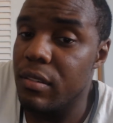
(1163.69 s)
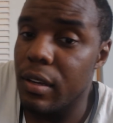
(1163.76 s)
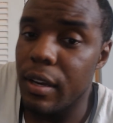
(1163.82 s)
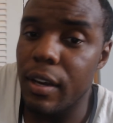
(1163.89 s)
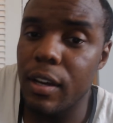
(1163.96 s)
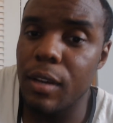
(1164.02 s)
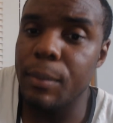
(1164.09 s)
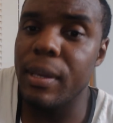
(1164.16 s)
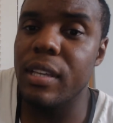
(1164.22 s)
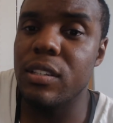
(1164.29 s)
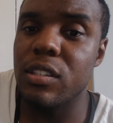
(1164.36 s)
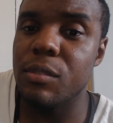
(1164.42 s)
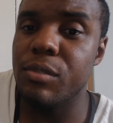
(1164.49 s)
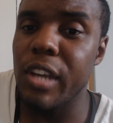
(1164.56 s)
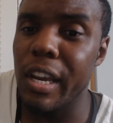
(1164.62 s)
And
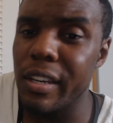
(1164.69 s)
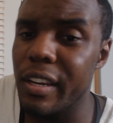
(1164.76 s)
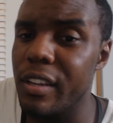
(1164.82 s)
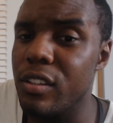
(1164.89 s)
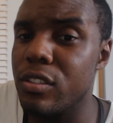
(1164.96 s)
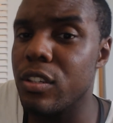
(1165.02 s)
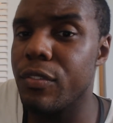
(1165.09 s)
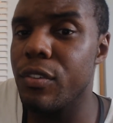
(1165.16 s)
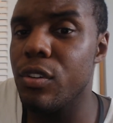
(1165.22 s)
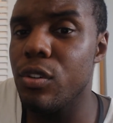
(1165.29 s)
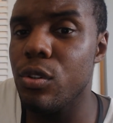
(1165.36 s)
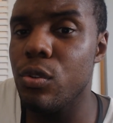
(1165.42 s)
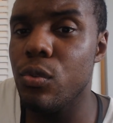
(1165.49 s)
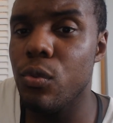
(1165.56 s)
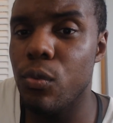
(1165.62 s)
some Jack Daniels if
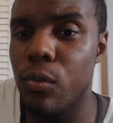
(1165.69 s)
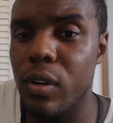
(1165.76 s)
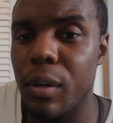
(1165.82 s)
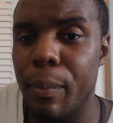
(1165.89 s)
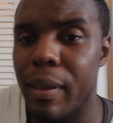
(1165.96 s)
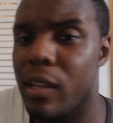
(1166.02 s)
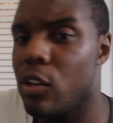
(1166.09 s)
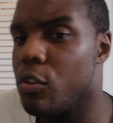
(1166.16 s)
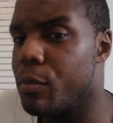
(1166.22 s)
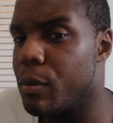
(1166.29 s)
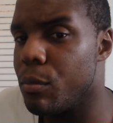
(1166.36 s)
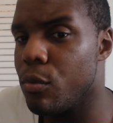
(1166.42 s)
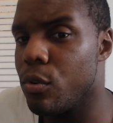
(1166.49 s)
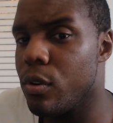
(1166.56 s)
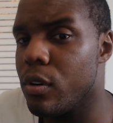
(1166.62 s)
you want to pay a little bit
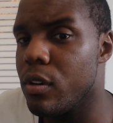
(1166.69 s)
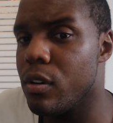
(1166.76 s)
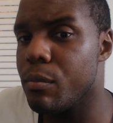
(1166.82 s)
more,